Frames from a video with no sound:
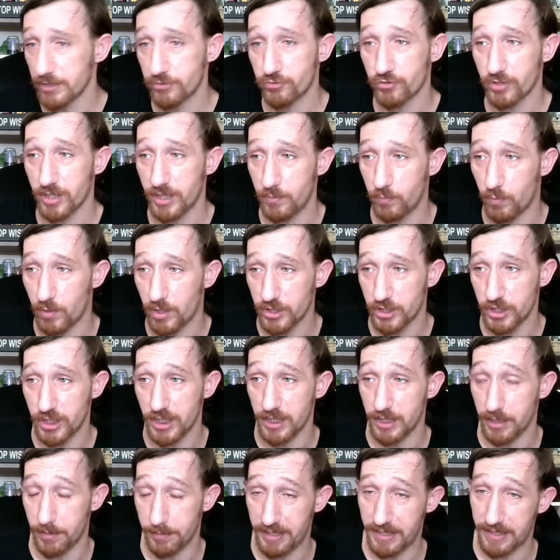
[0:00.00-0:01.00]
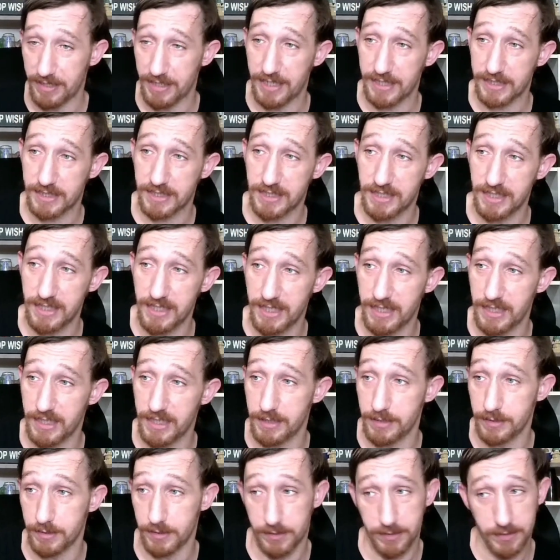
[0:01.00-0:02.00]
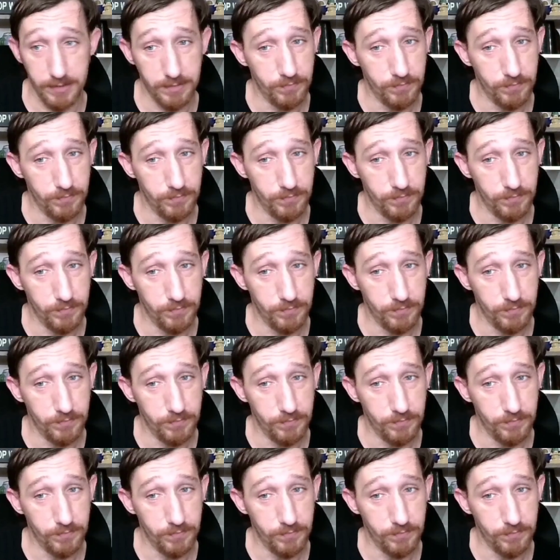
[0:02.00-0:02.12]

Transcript: I tried watching a little bit last night, and